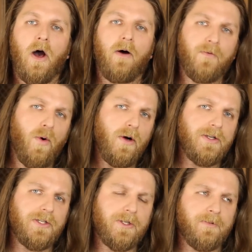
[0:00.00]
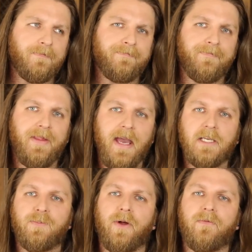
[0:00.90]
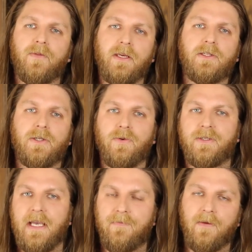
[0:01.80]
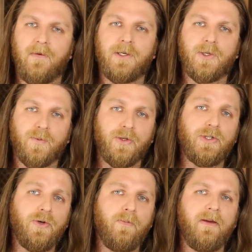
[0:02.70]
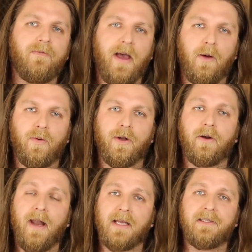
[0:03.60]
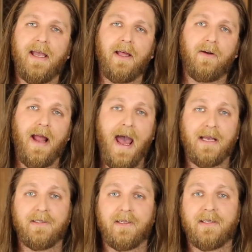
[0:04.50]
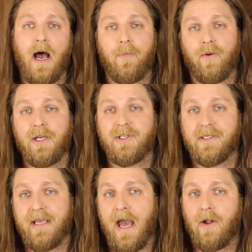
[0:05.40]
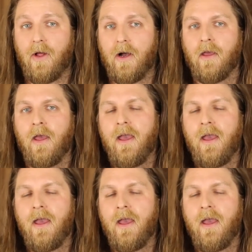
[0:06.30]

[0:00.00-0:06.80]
Of course, the exploit for these two safety features will soon be available in your next tailored access operations catalog.